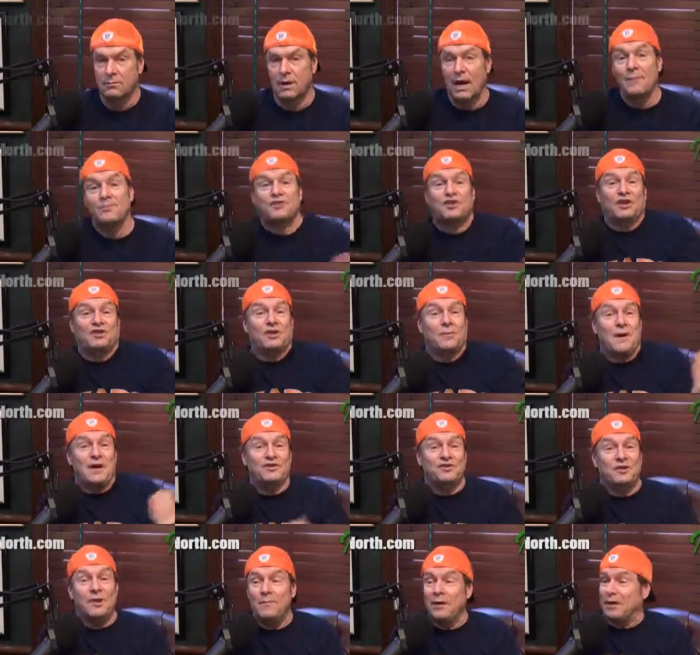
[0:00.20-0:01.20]
I'm sick to my
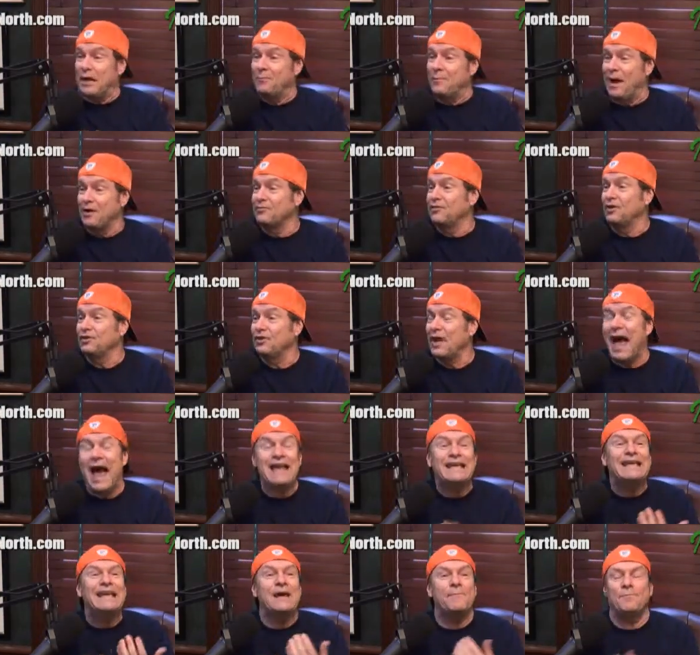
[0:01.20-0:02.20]
stomach about this. I
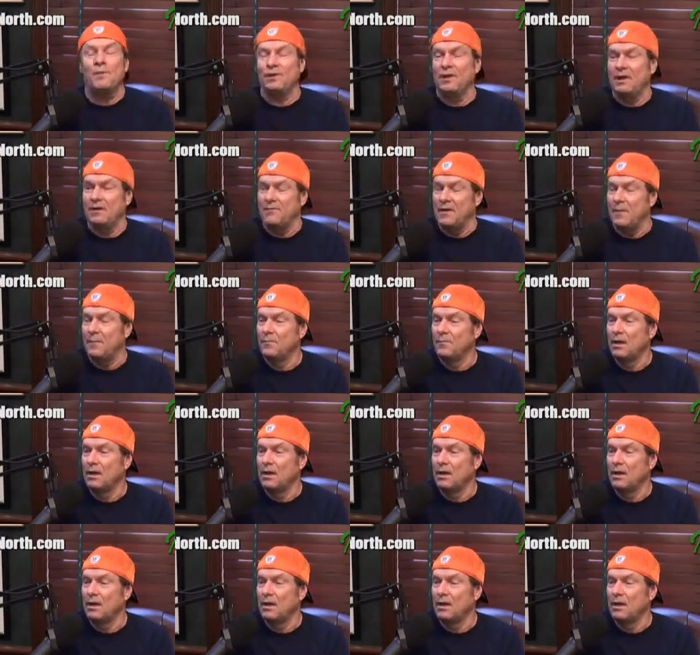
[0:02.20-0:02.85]
can't believe it.